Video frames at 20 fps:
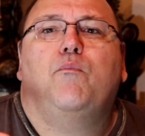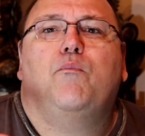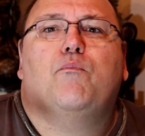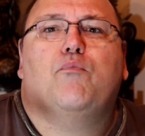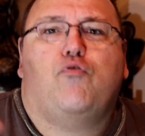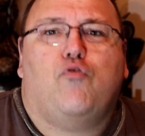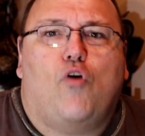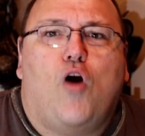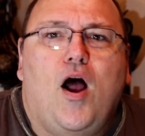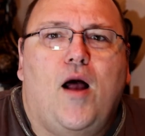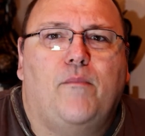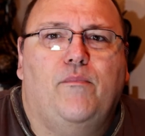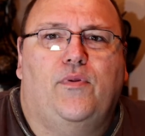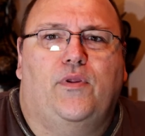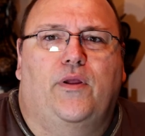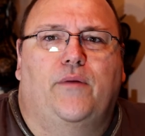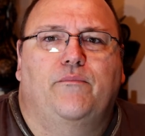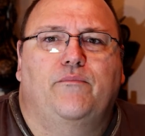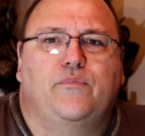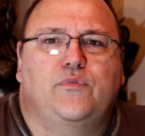
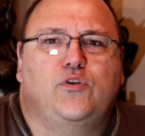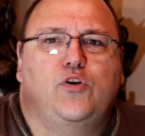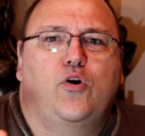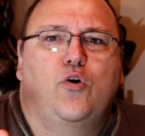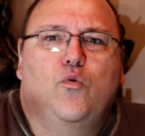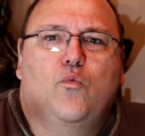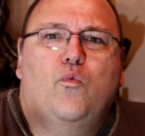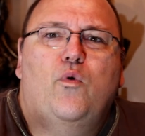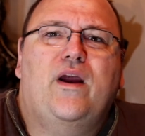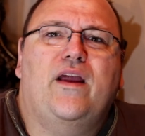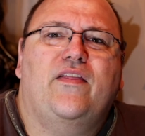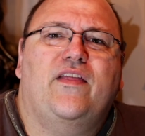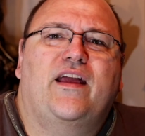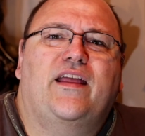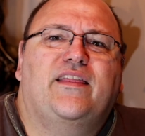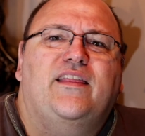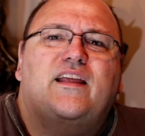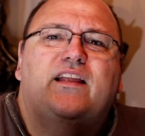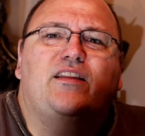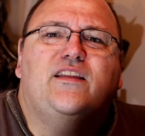problems with
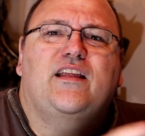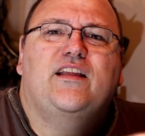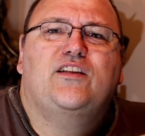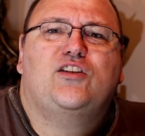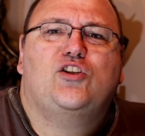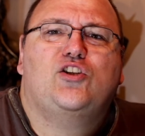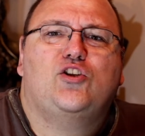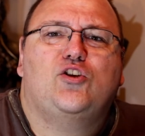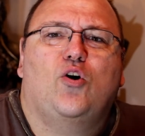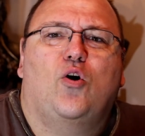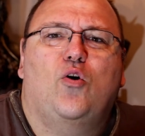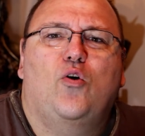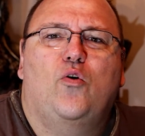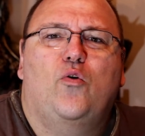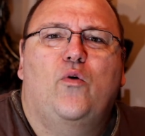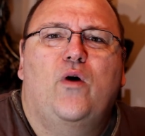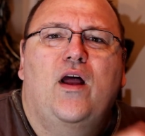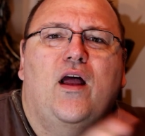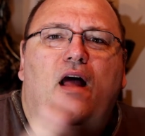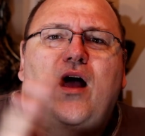it, that it's
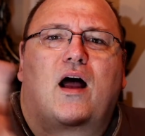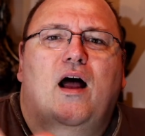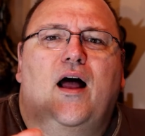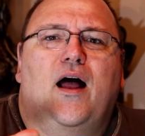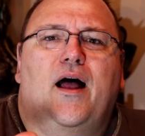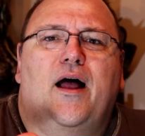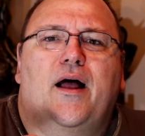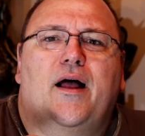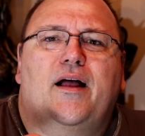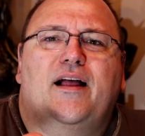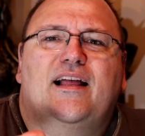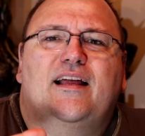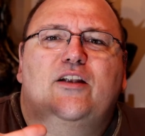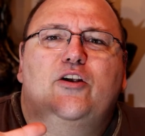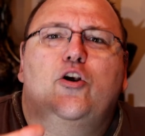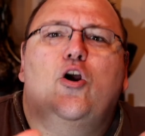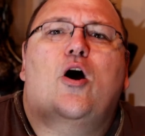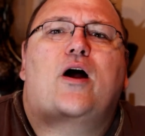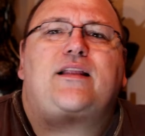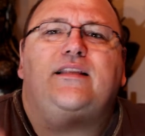so
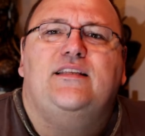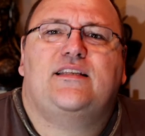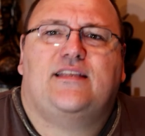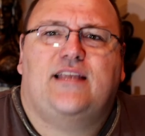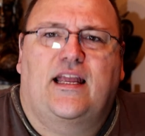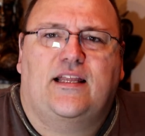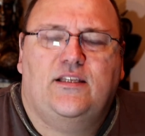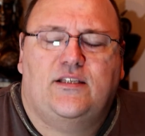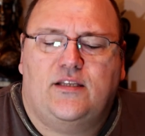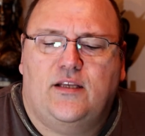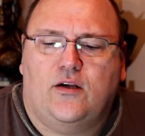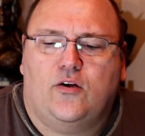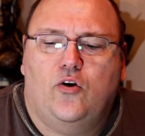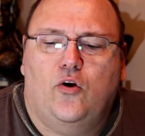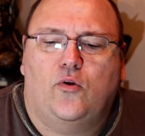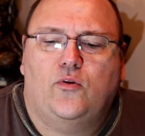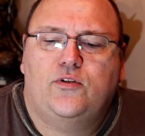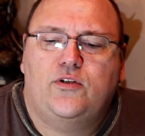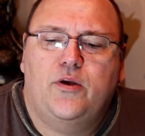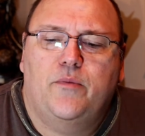
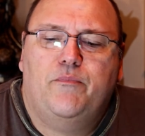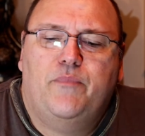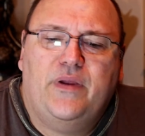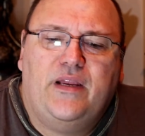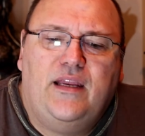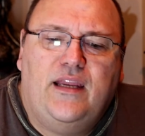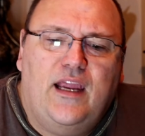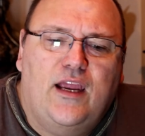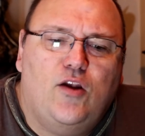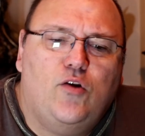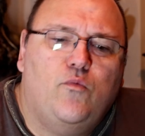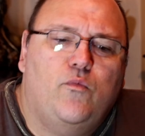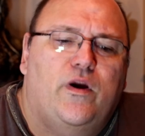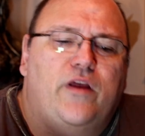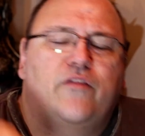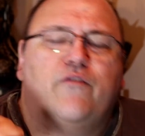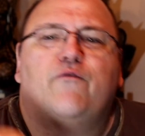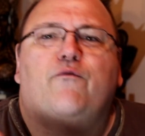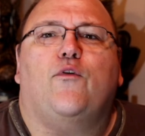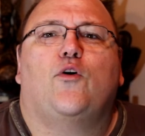nonsensical to begin
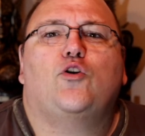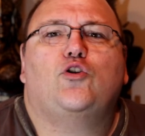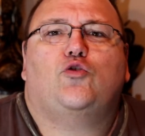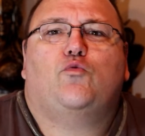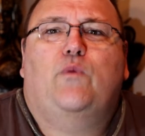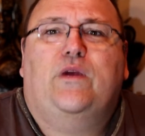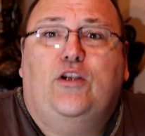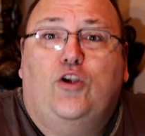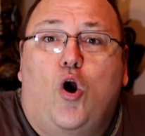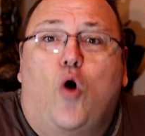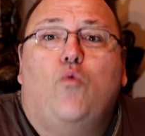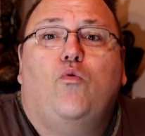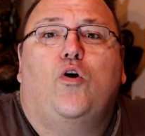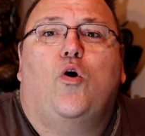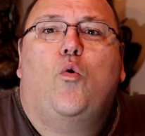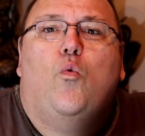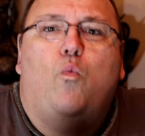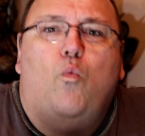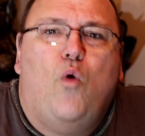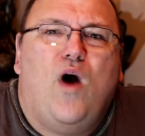with. First, we don't
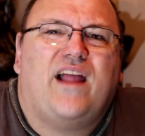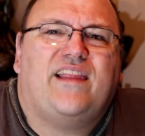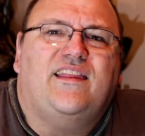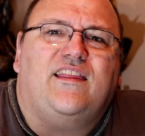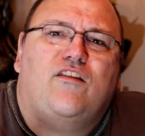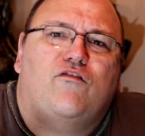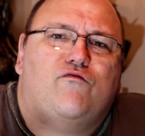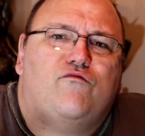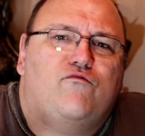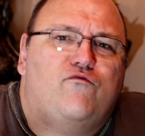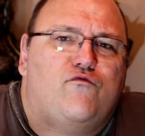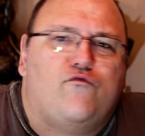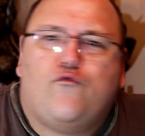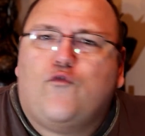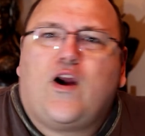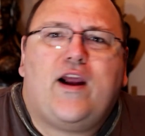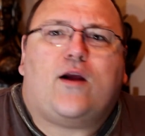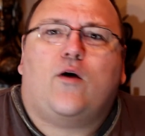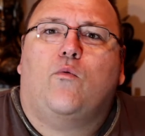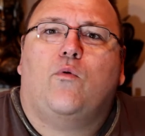know what the
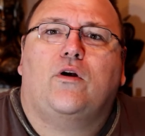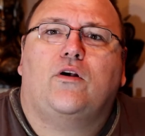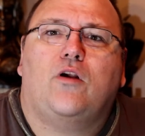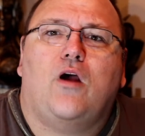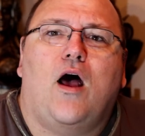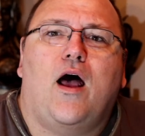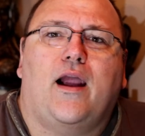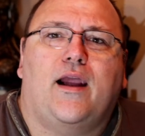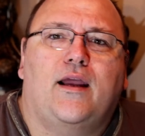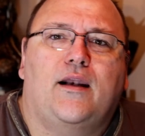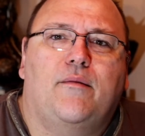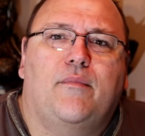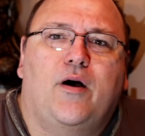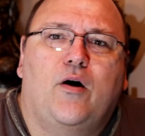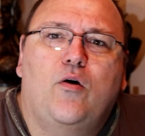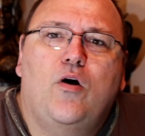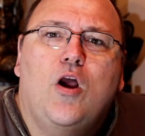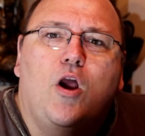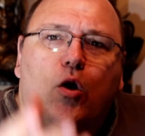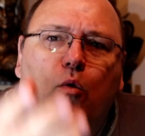frick we're talking
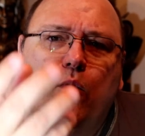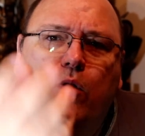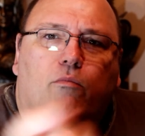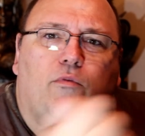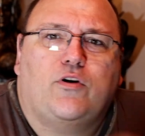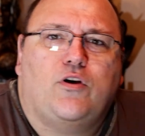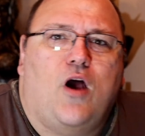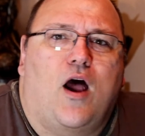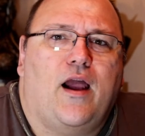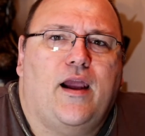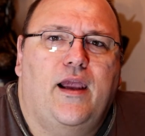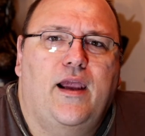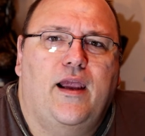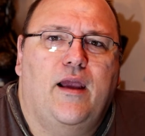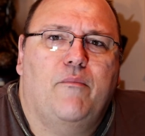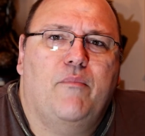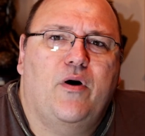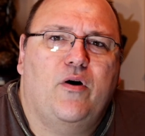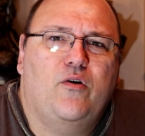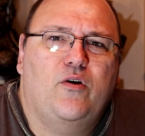about when we're talking
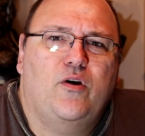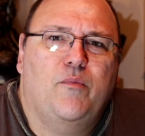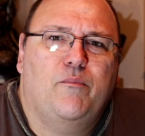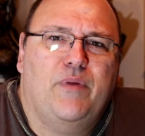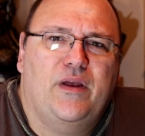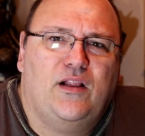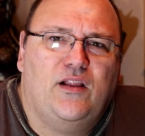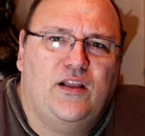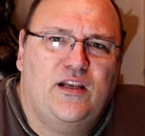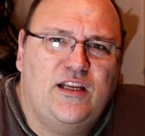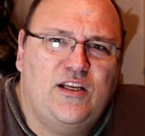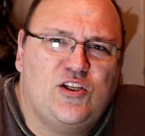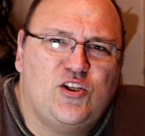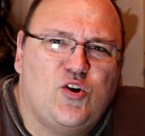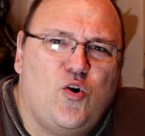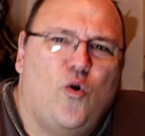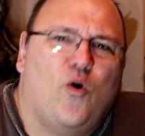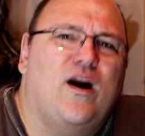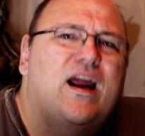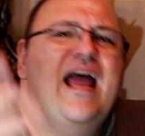about an ability
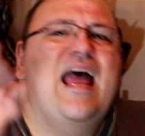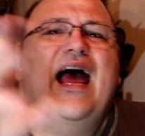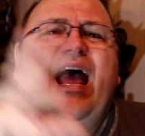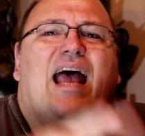score.